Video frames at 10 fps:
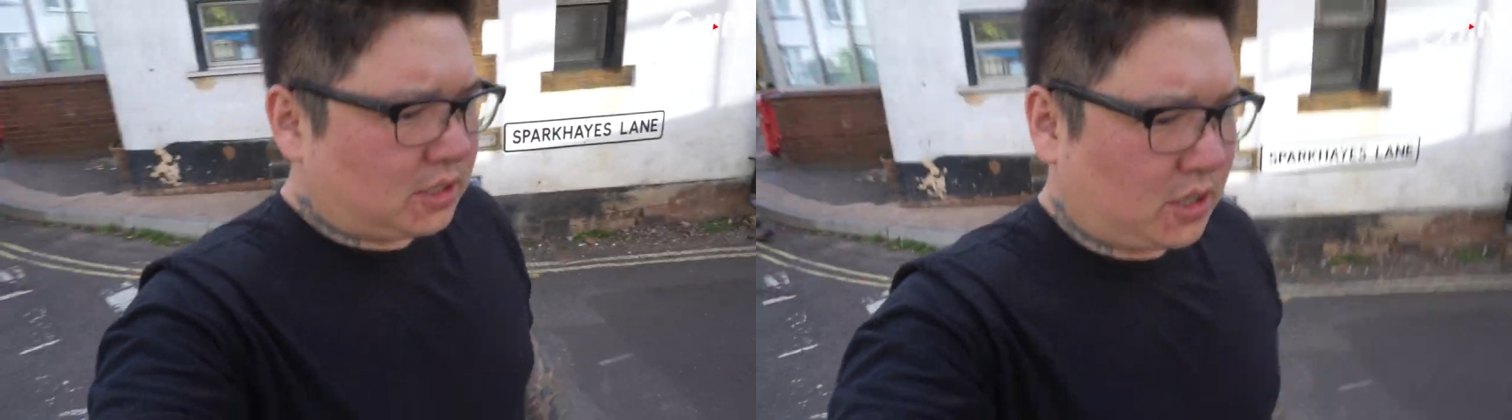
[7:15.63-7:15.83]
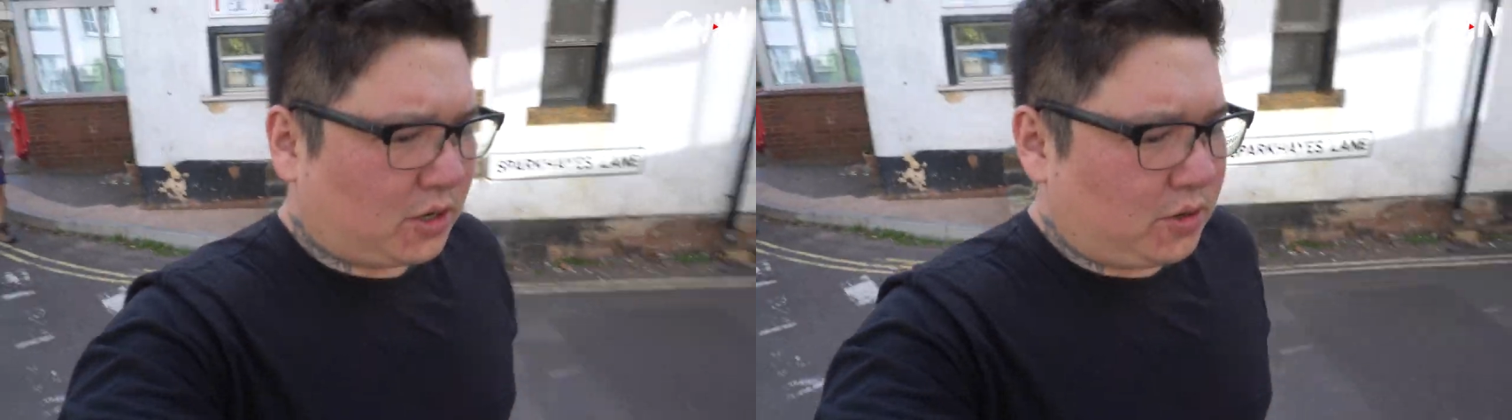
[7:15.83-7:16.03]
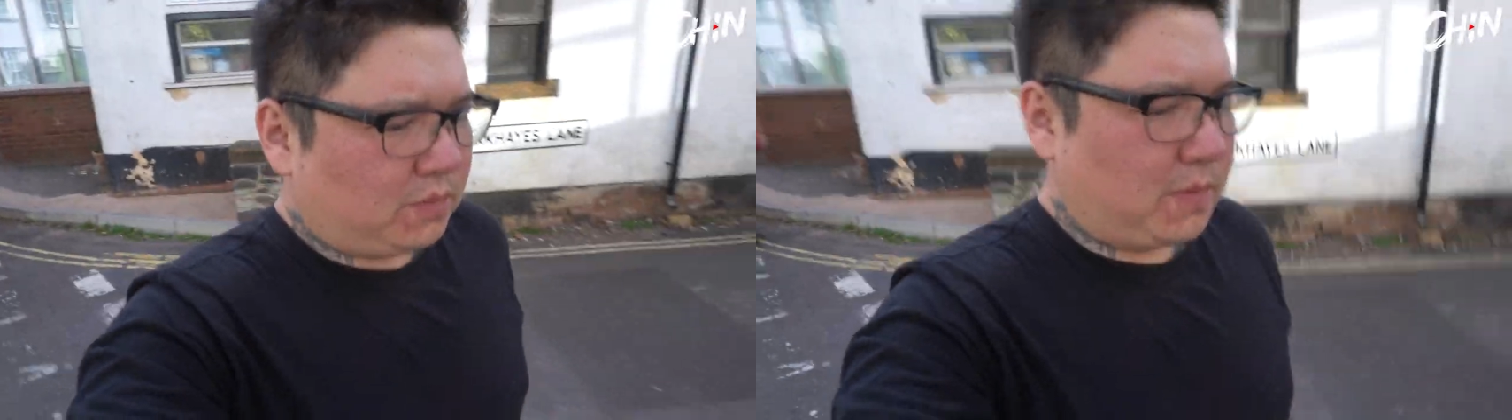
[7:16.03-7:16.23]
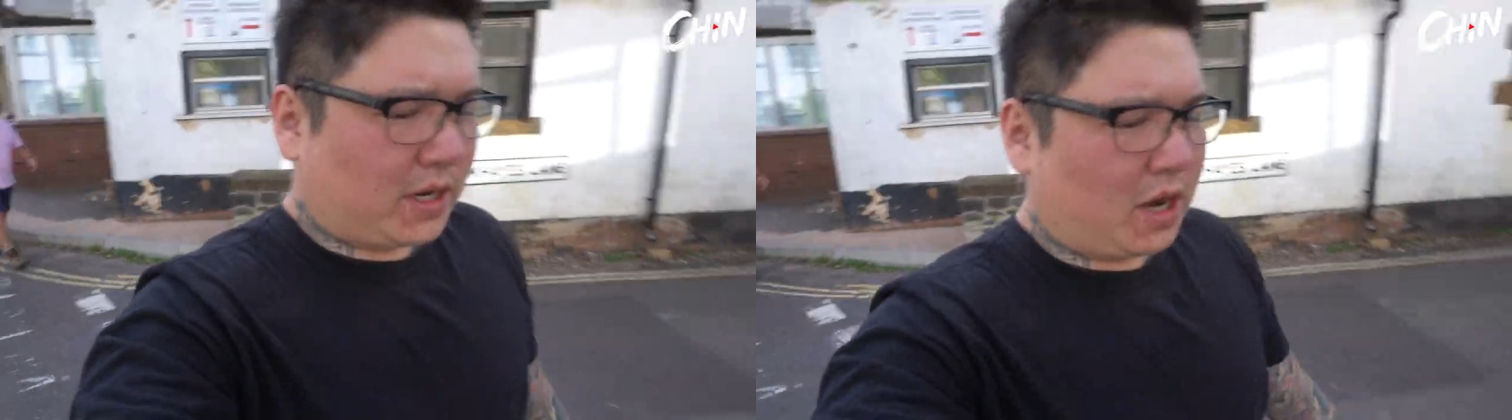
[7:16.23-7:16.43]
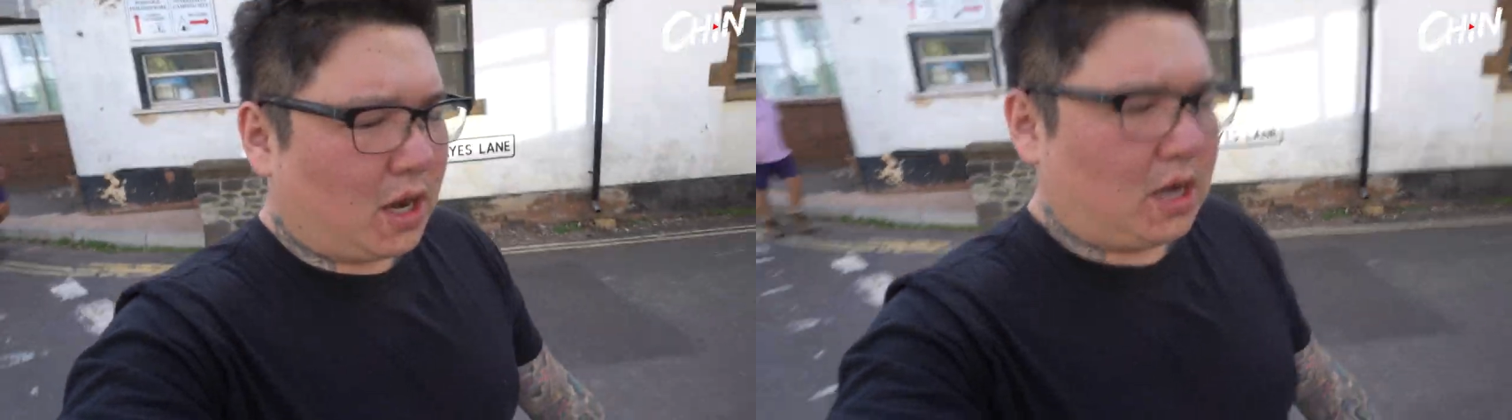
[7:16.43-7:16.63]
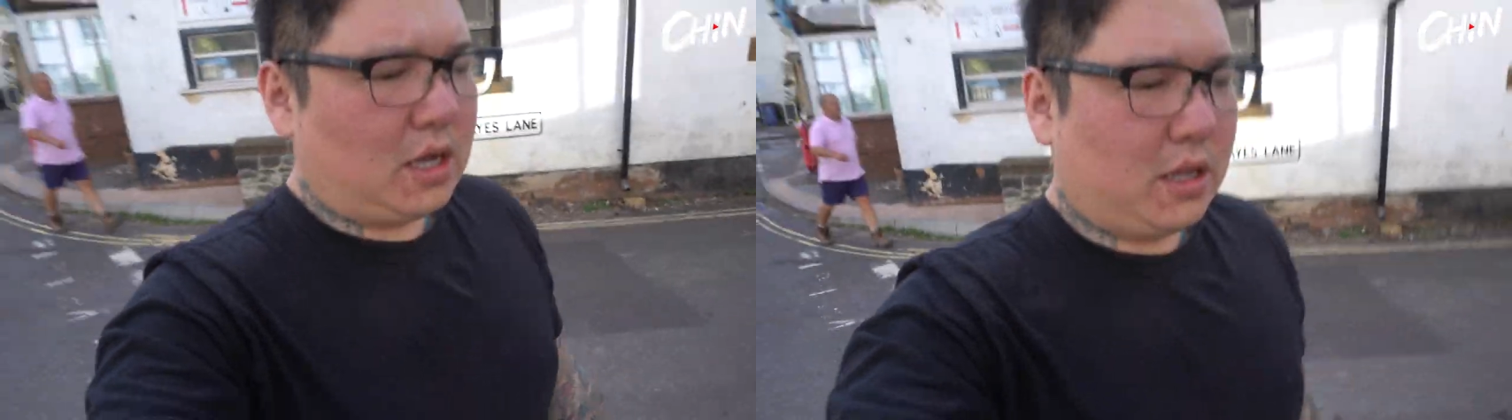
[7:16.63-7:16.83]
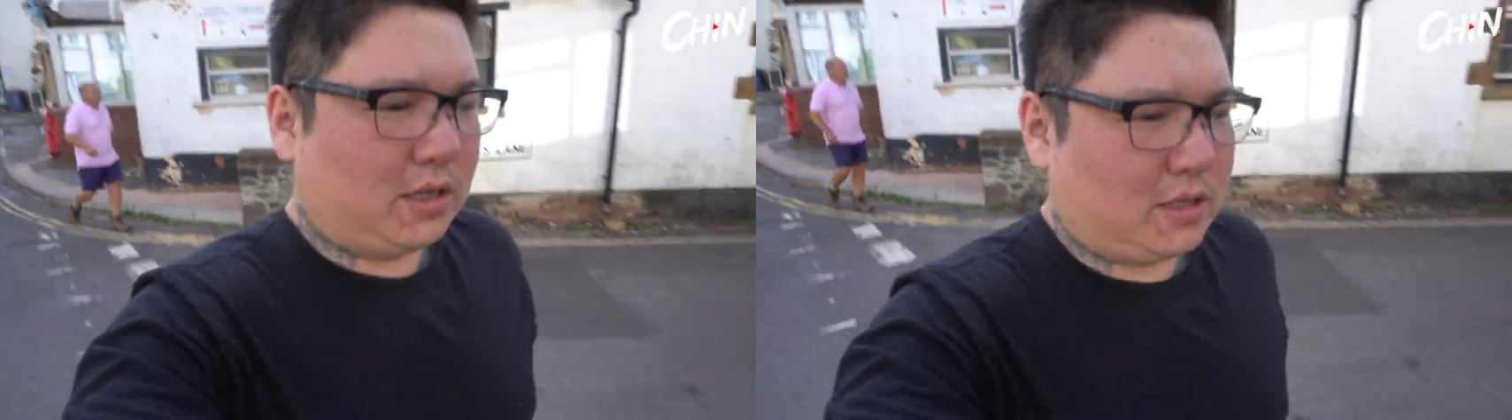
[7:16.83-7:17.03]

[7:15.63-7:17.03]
to my car